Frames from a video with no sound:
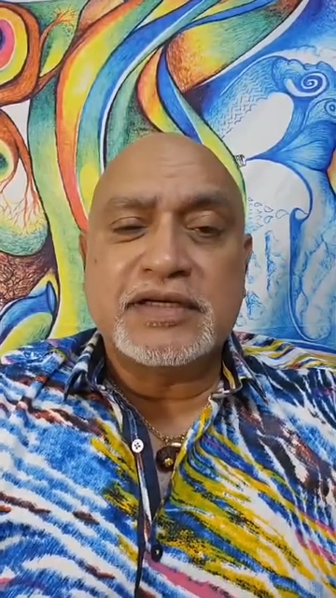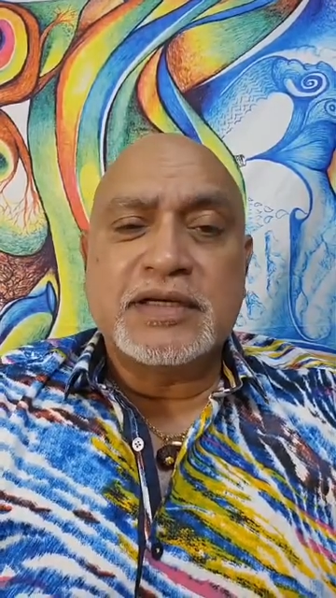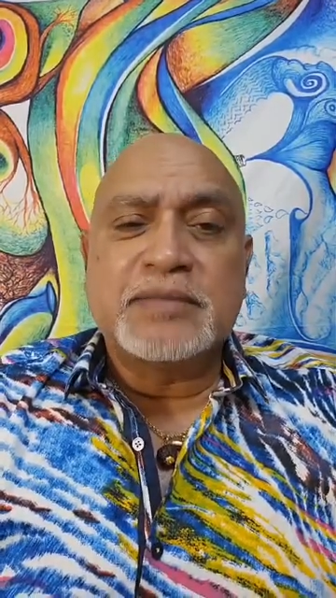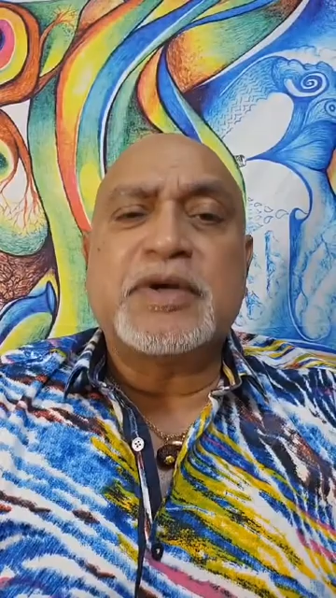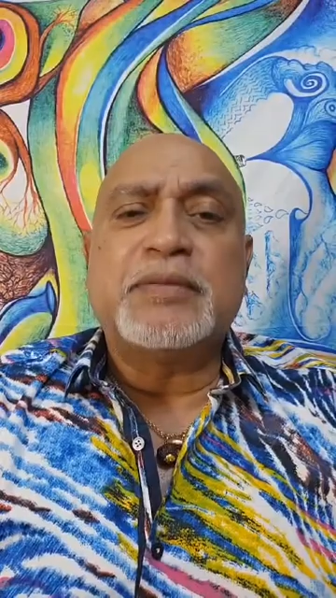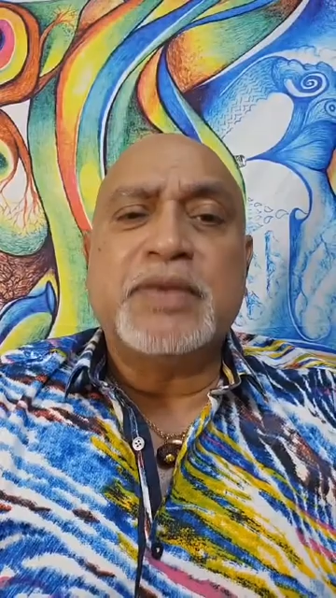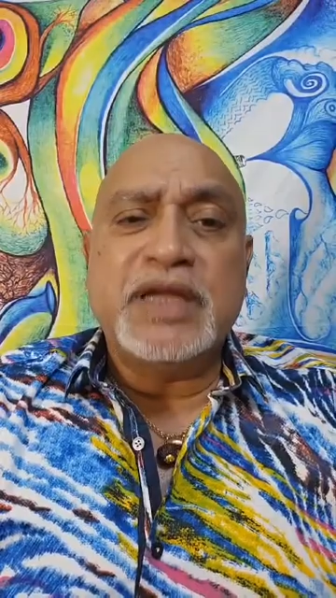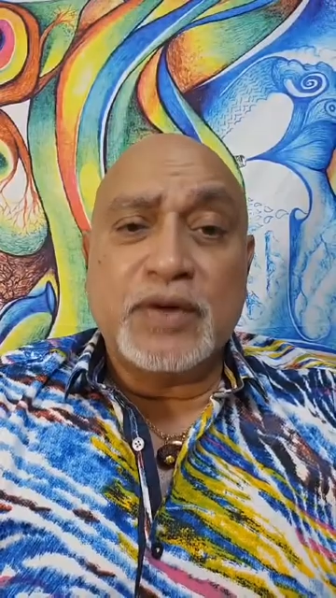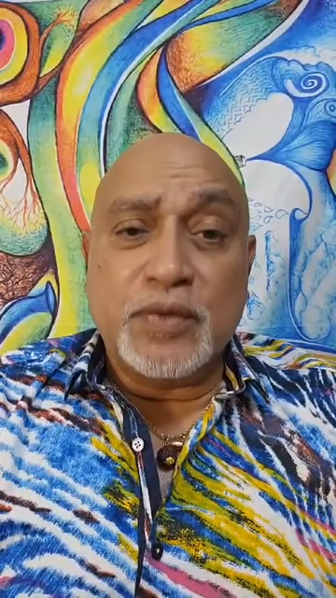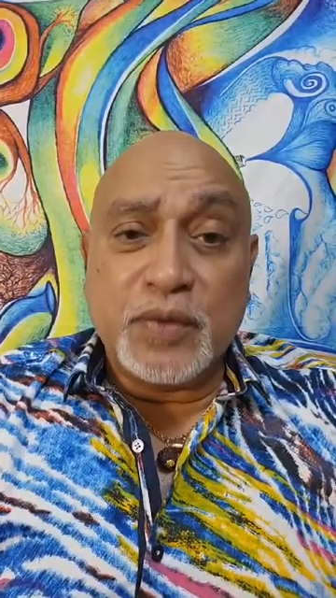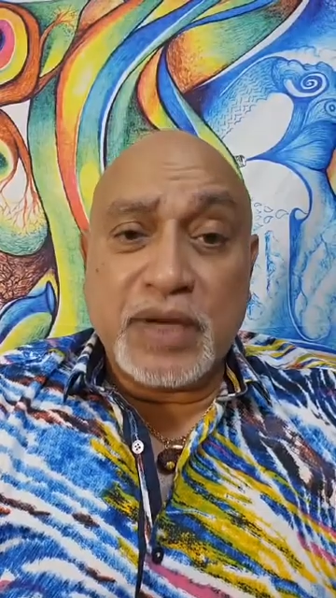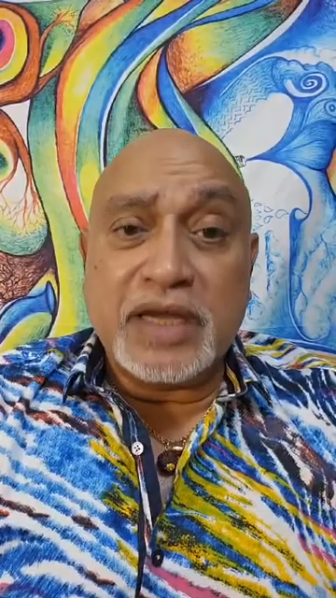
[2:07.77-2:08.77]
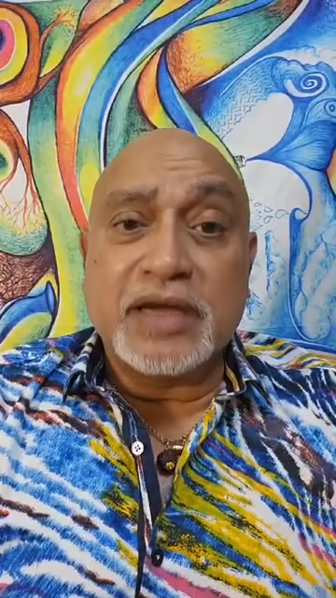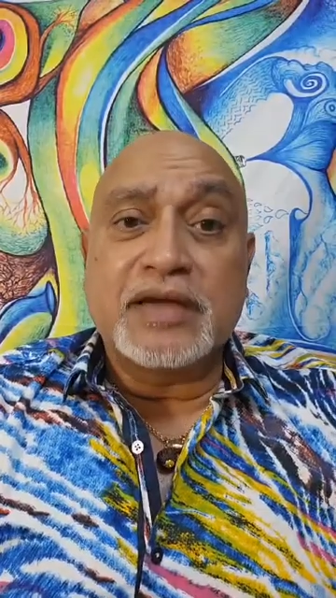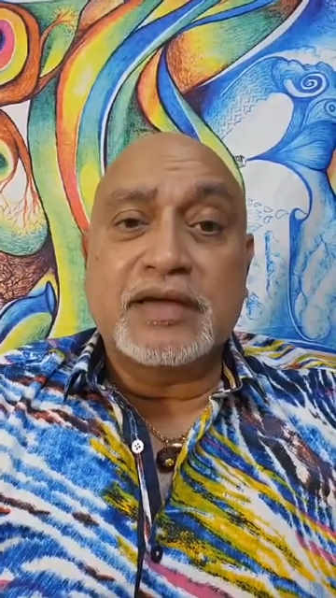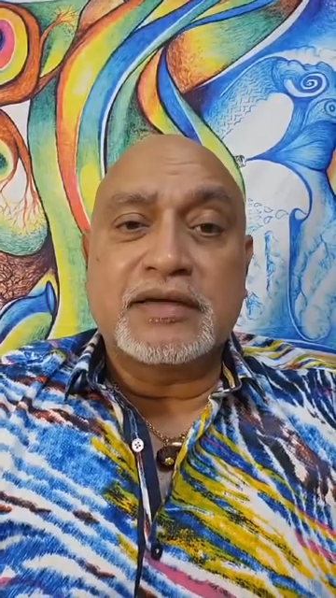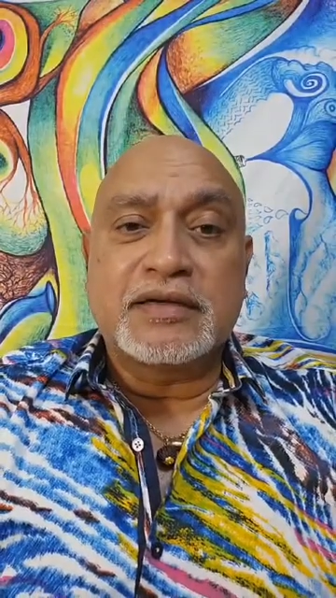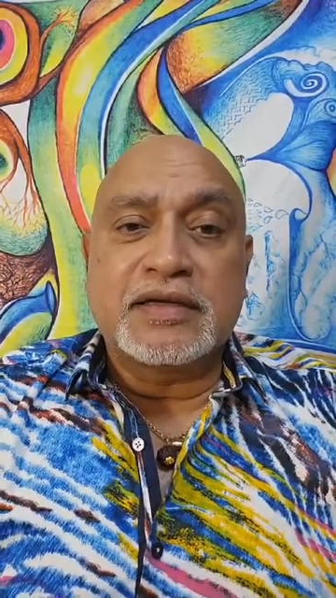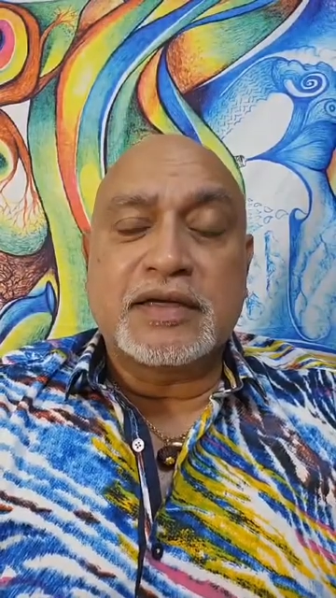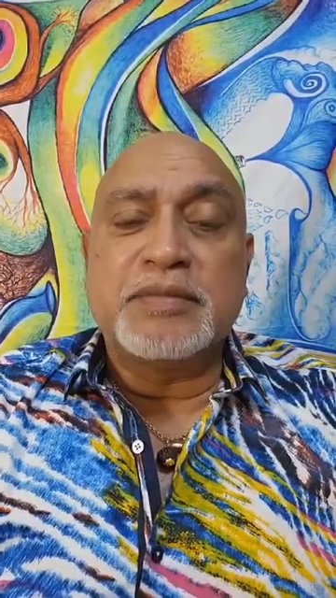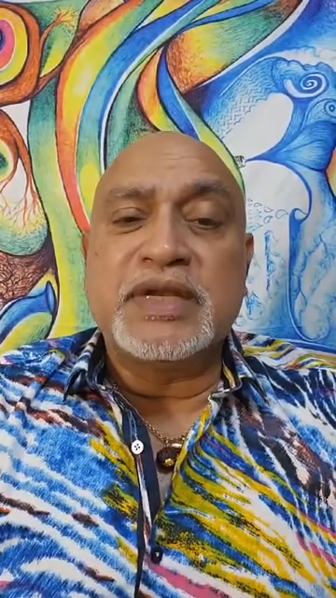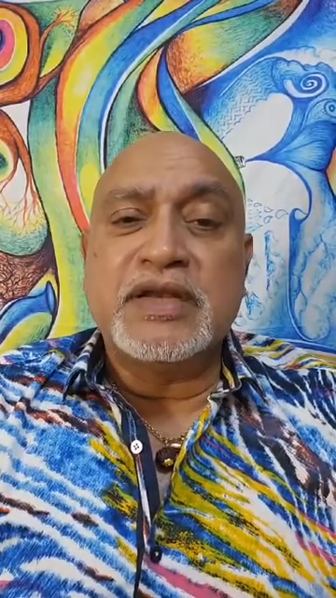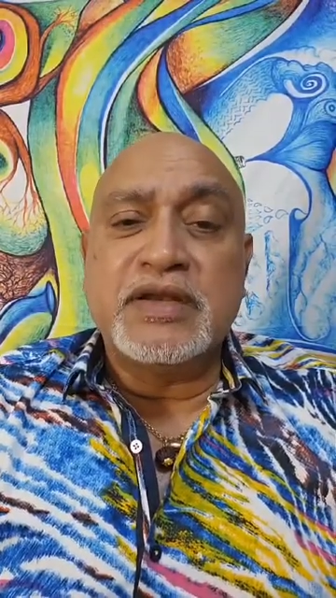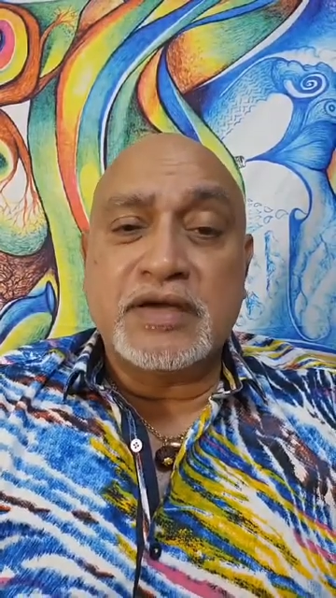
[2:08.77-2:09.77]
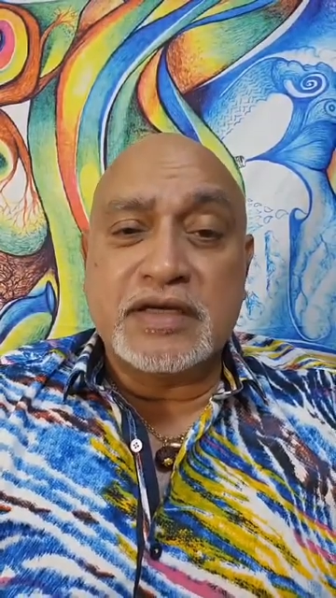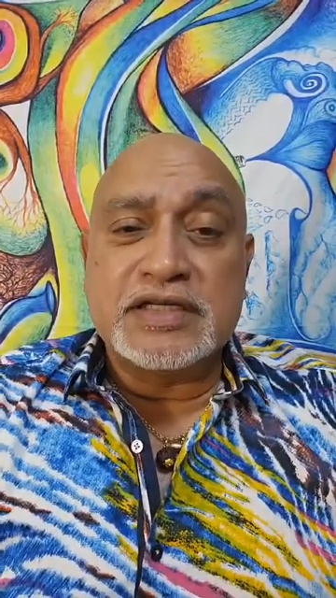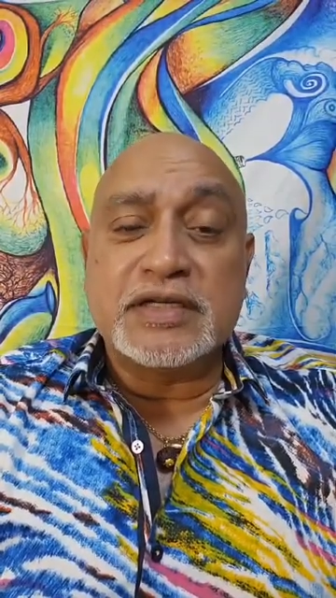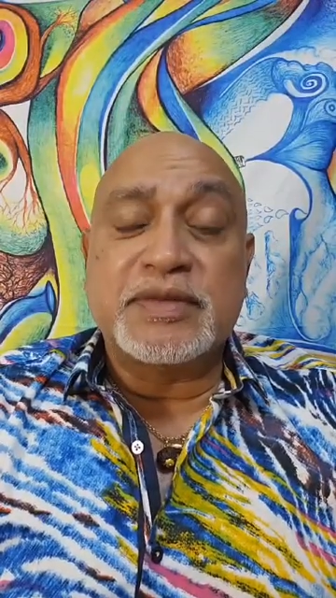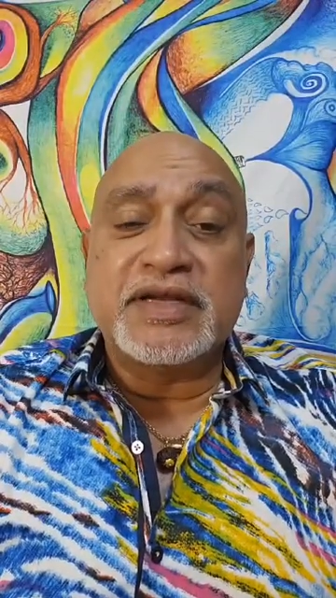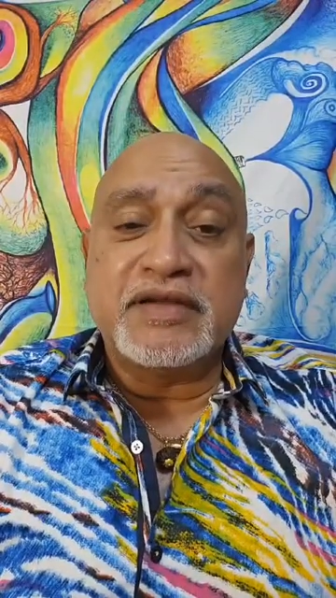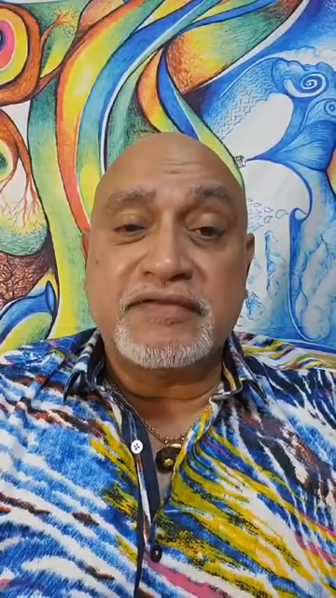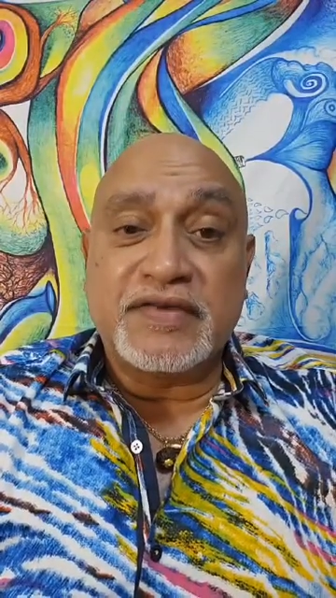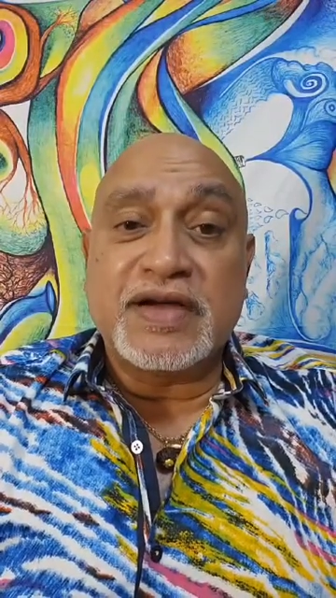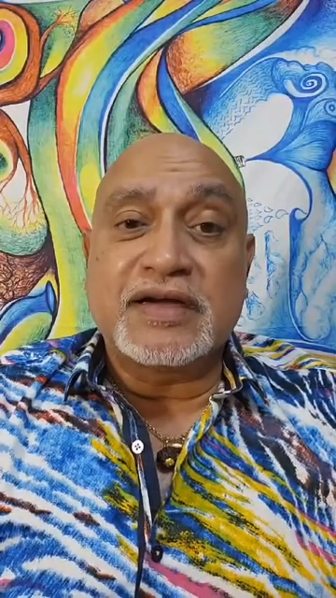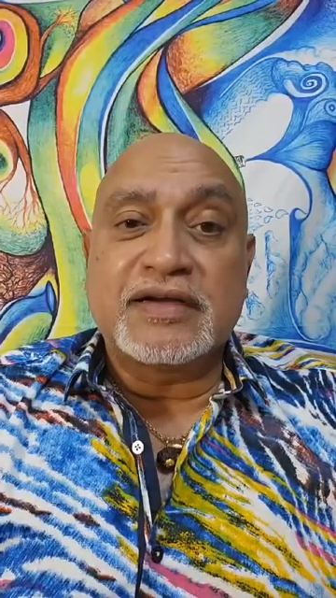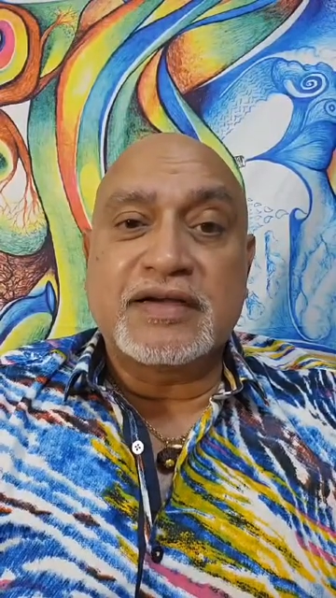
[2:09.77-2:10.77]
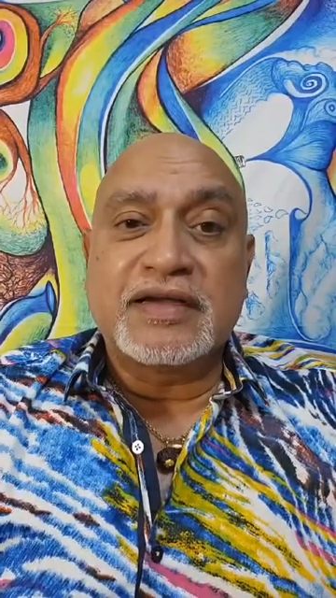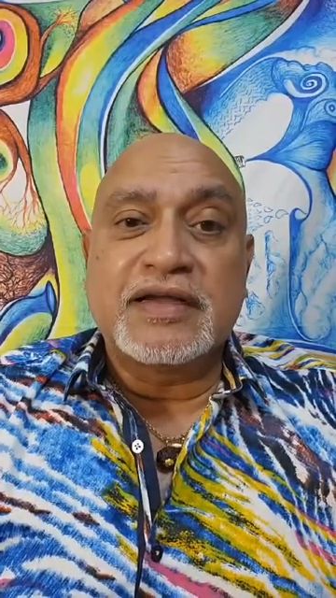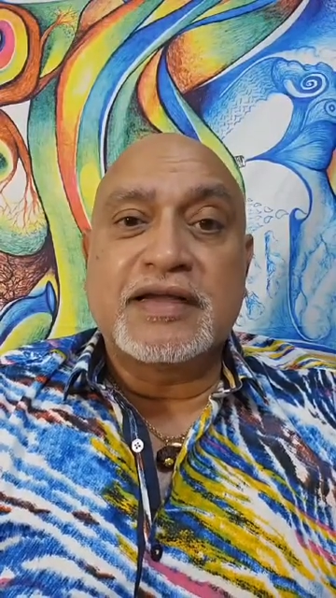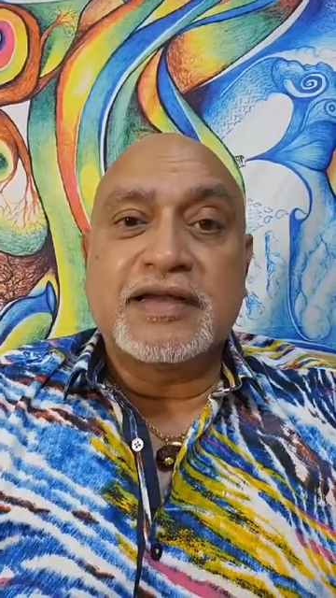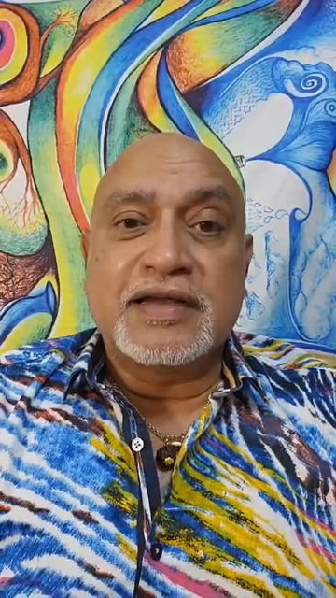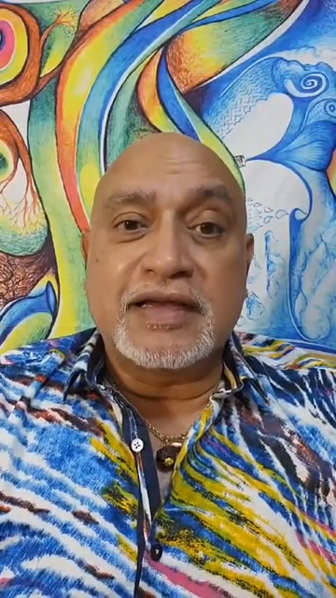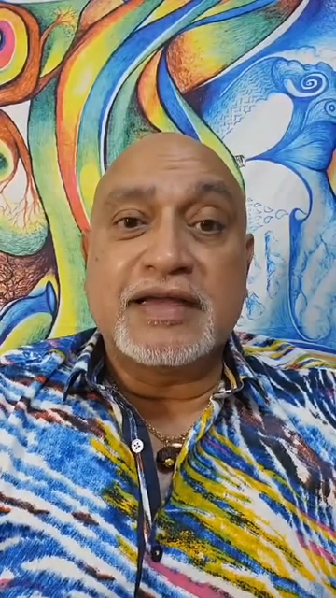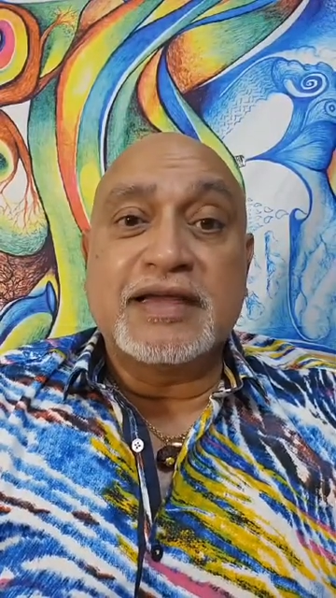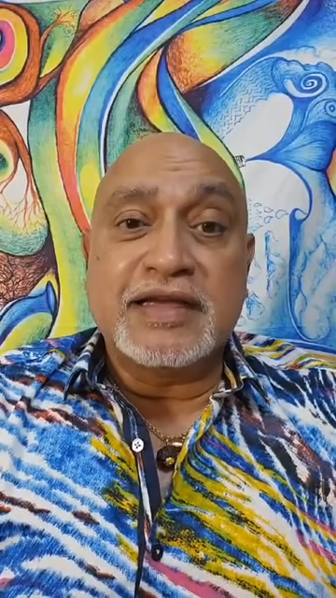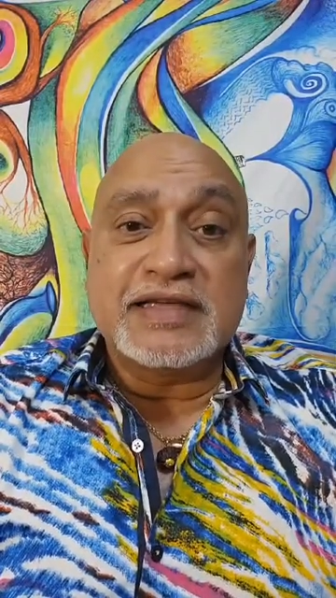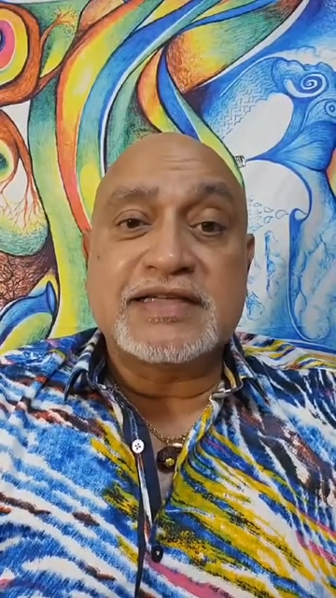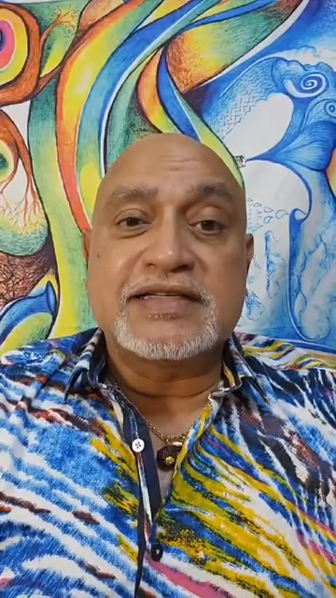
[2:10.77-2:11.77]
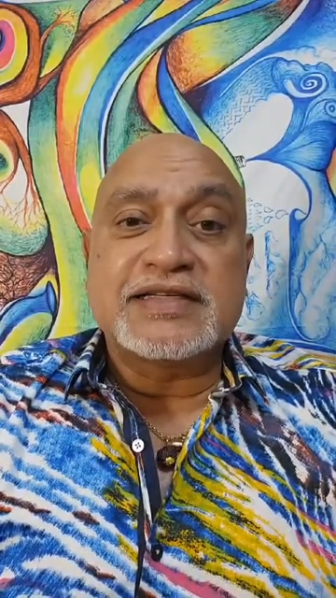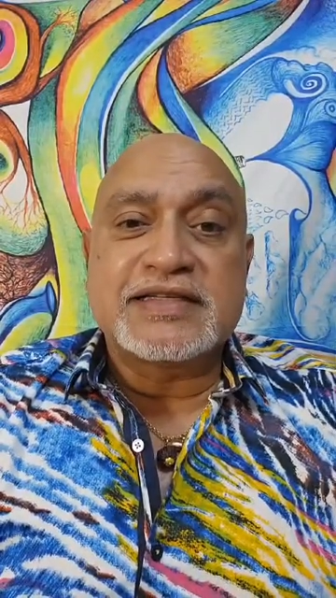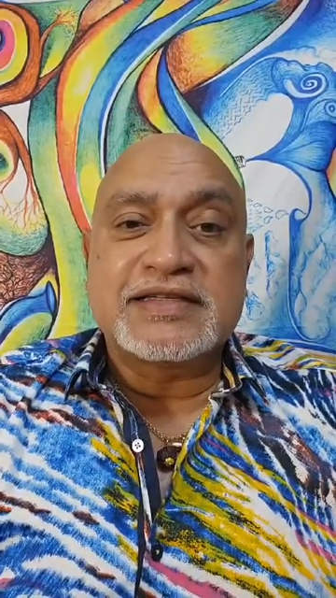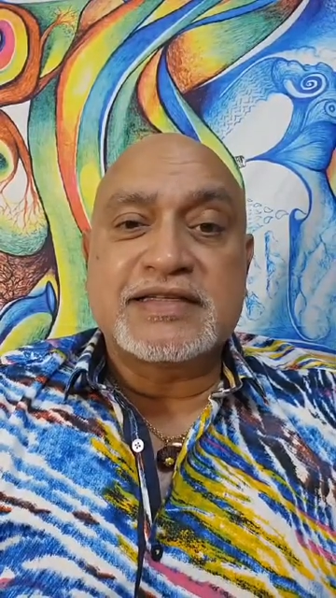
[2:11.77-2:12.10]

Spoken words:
But be aware and be knowledgeable in the fact that yes,